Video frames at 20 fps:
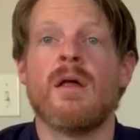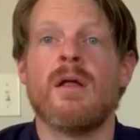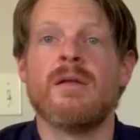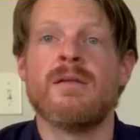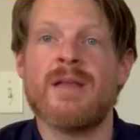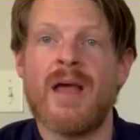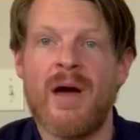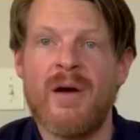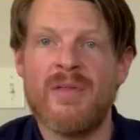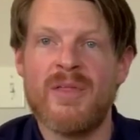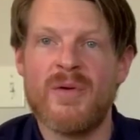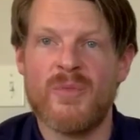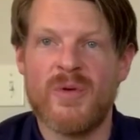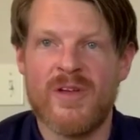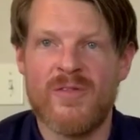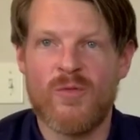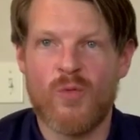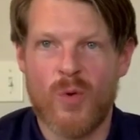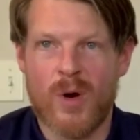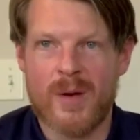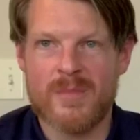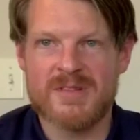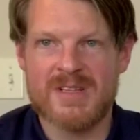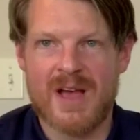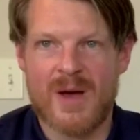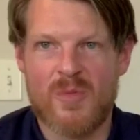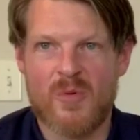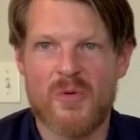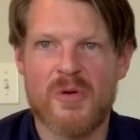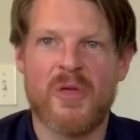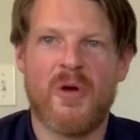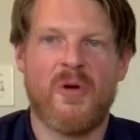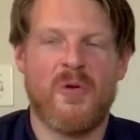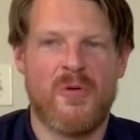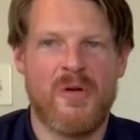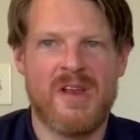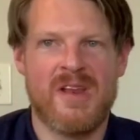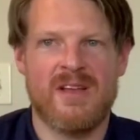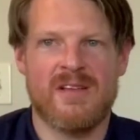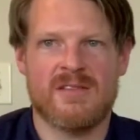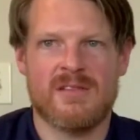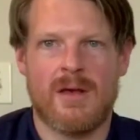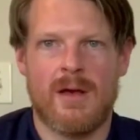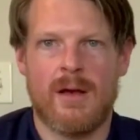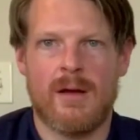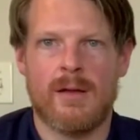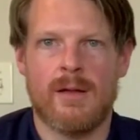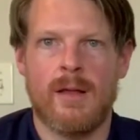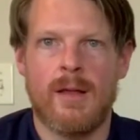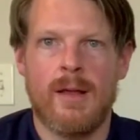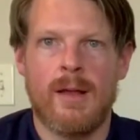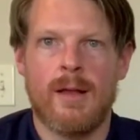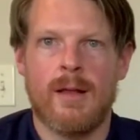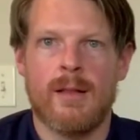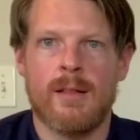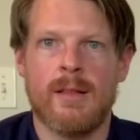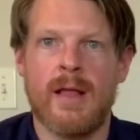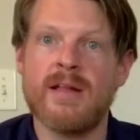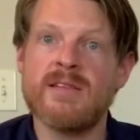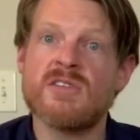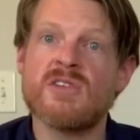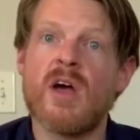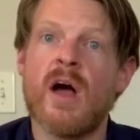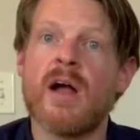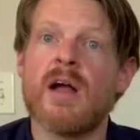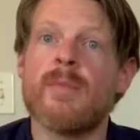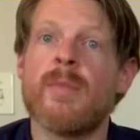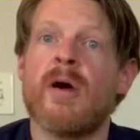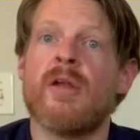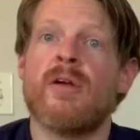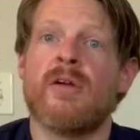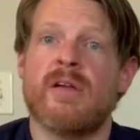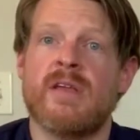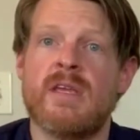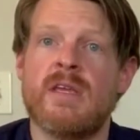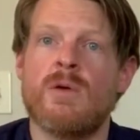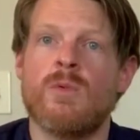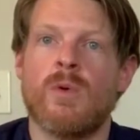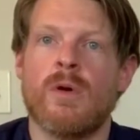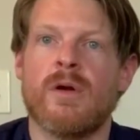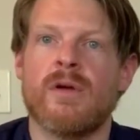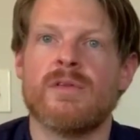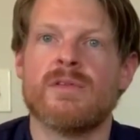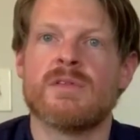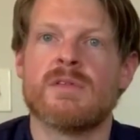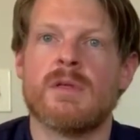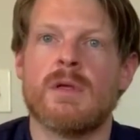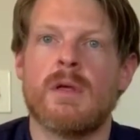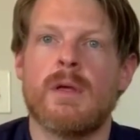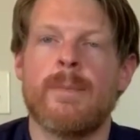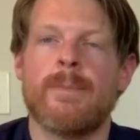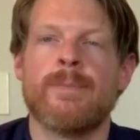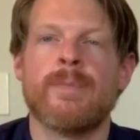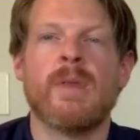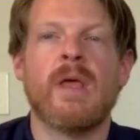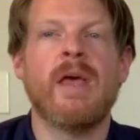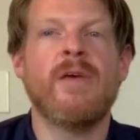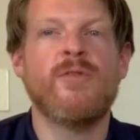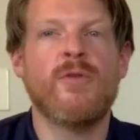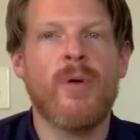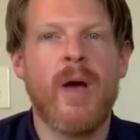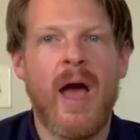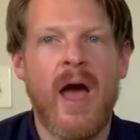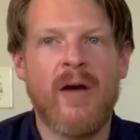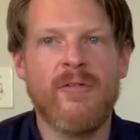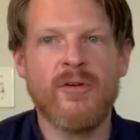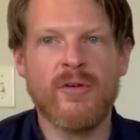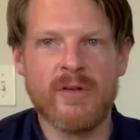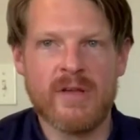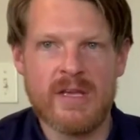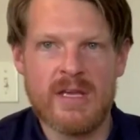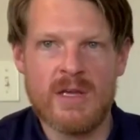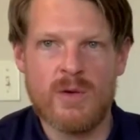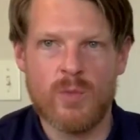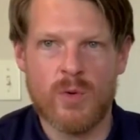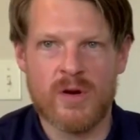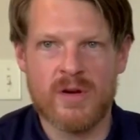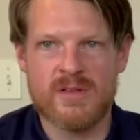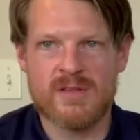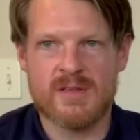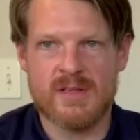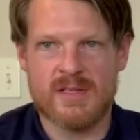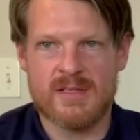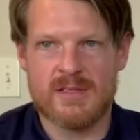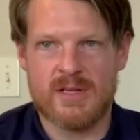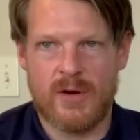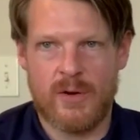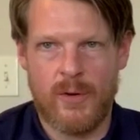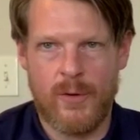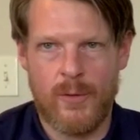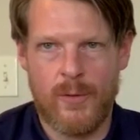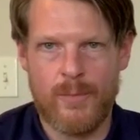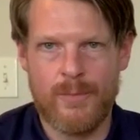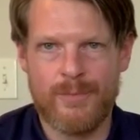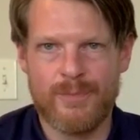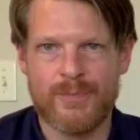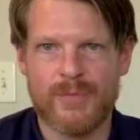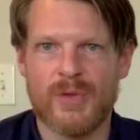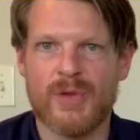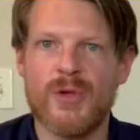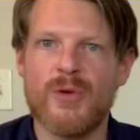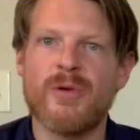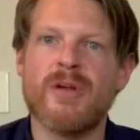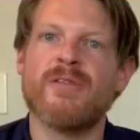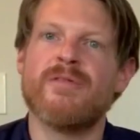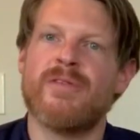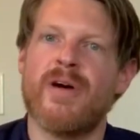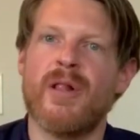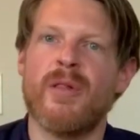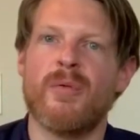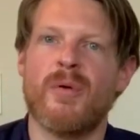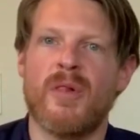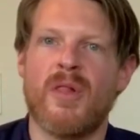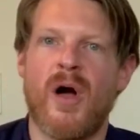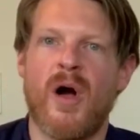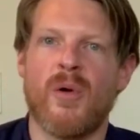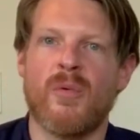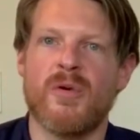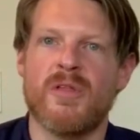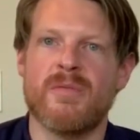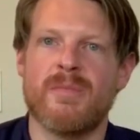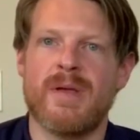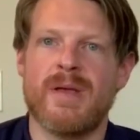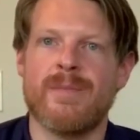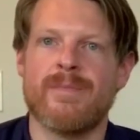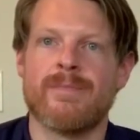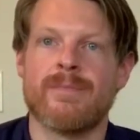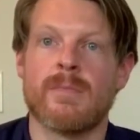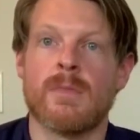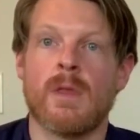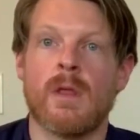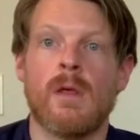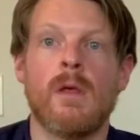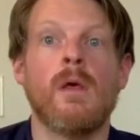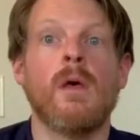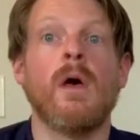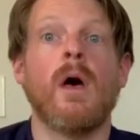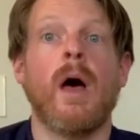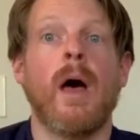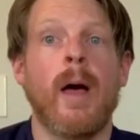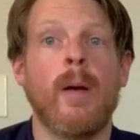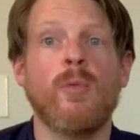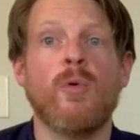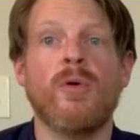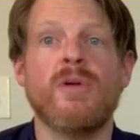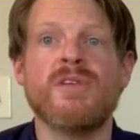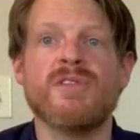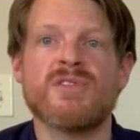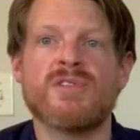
Now that we have warmed up with our greeting song, let's talk about our key words. If you have your key words list at home, you can follow along with me. I'm going to